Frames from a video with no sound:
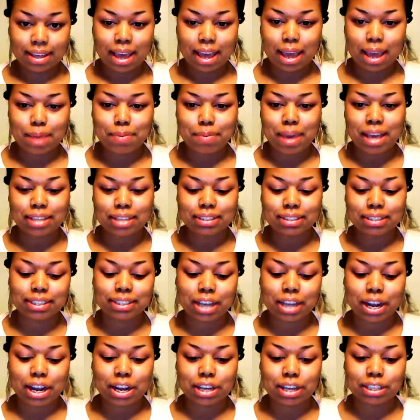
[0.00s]
Hey, Pans and
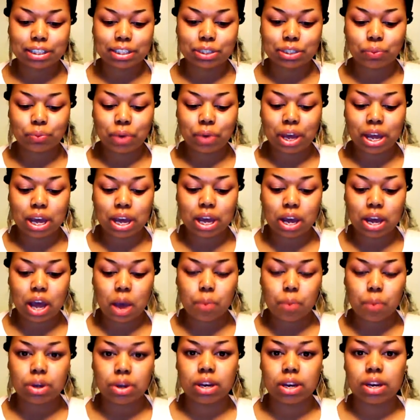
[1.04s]
Skirts. Well,
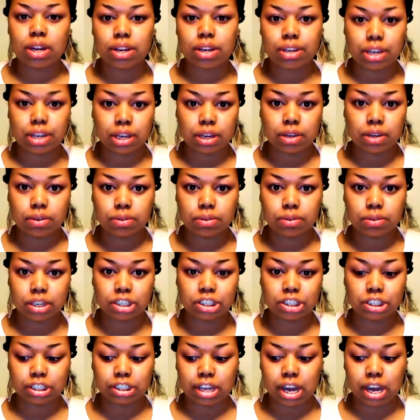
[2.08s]
I wanted to do
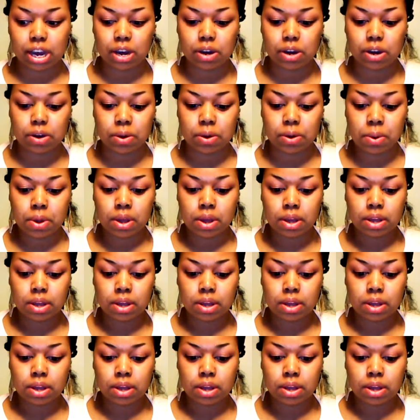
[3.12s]
this show